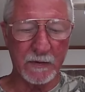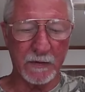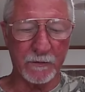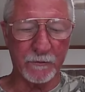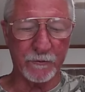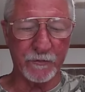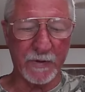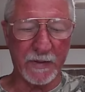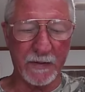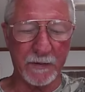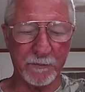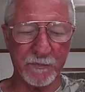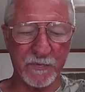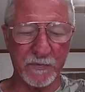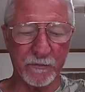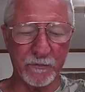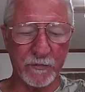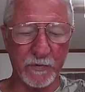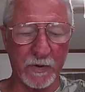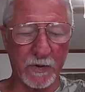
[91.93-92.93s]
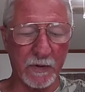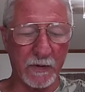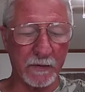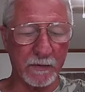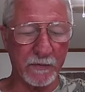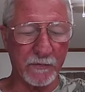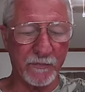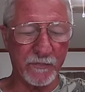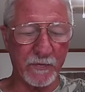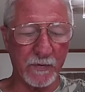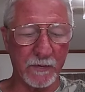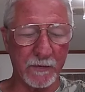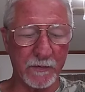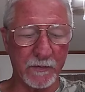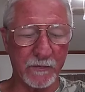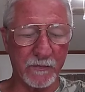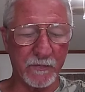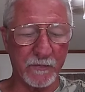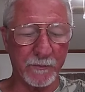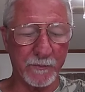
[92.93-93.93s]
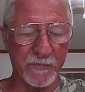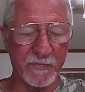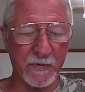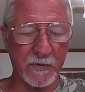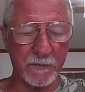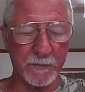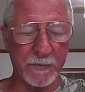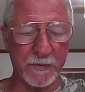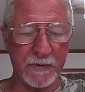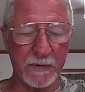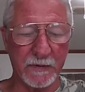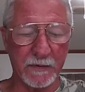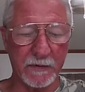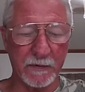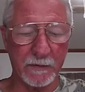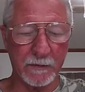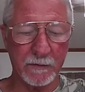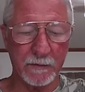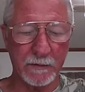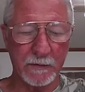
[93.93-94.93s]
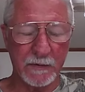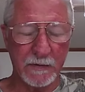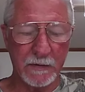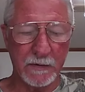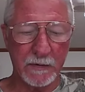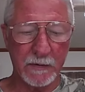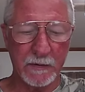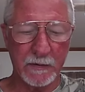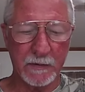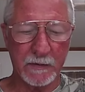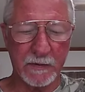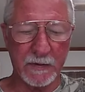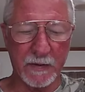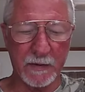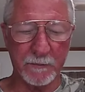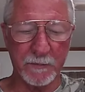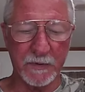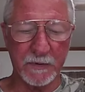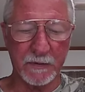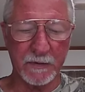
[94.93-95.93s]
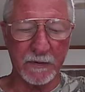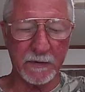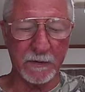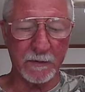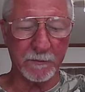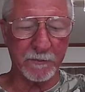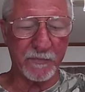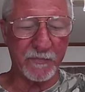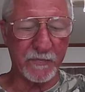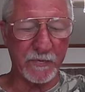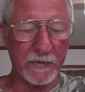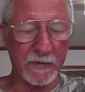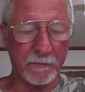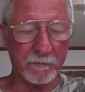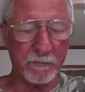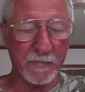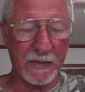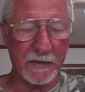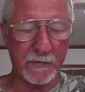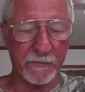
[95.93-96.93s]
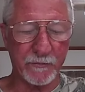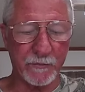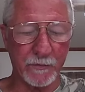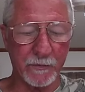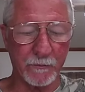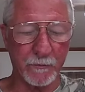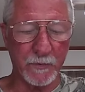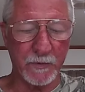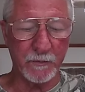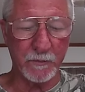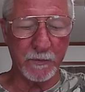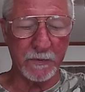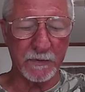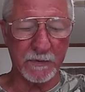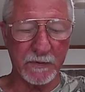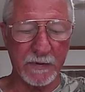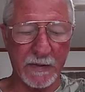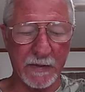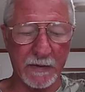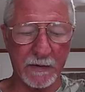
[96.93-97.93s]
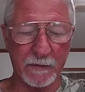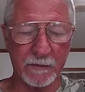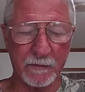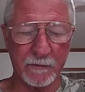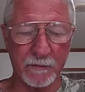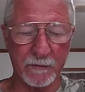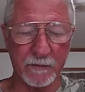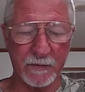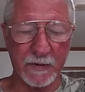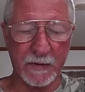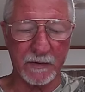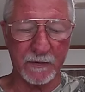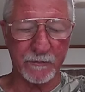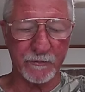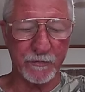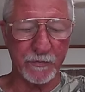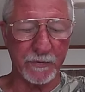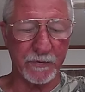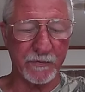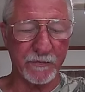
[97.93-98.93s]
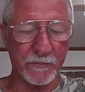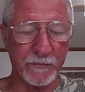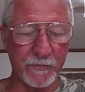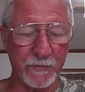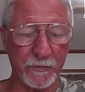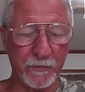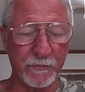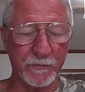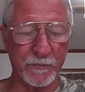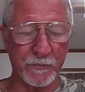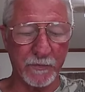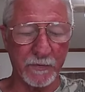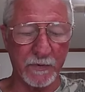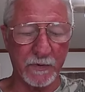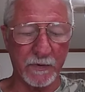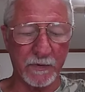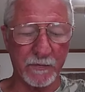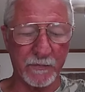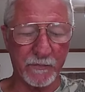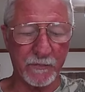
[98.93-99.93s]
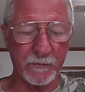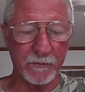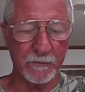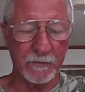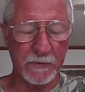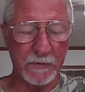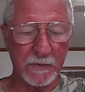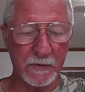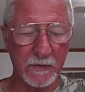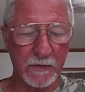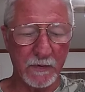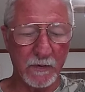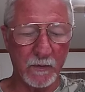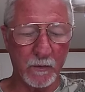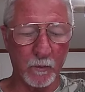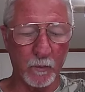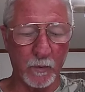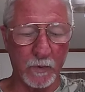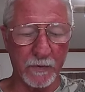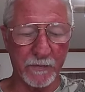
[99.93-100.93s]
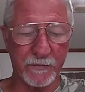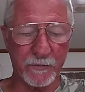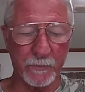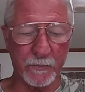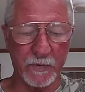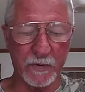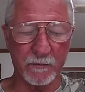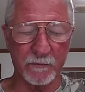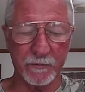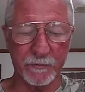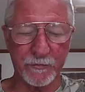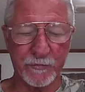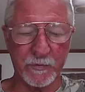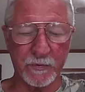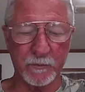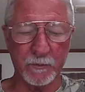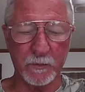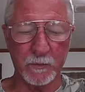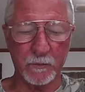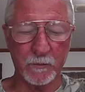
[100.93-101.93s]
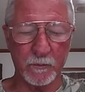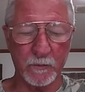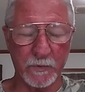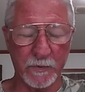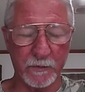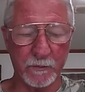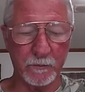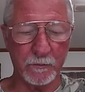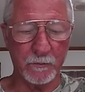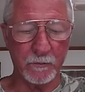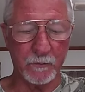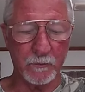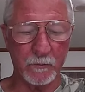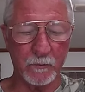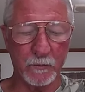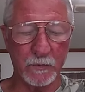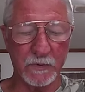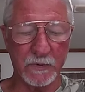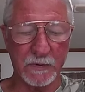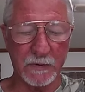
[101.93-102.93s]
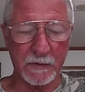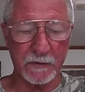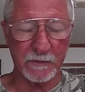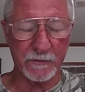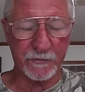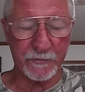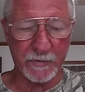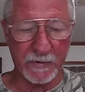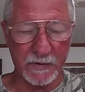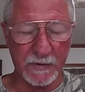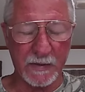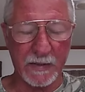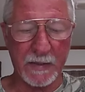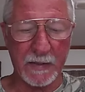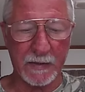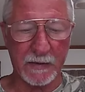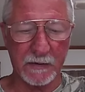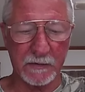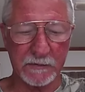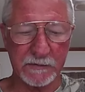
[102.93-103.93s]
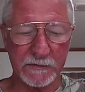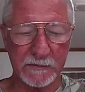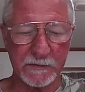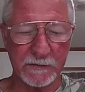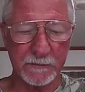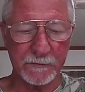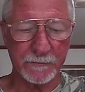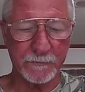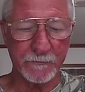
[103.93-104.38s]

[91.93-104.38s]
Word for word: And James and John, the sons of Zebedee, came unto him, saying, Master, we would that thou shouldest do for us whatsoever she, we will shall ask.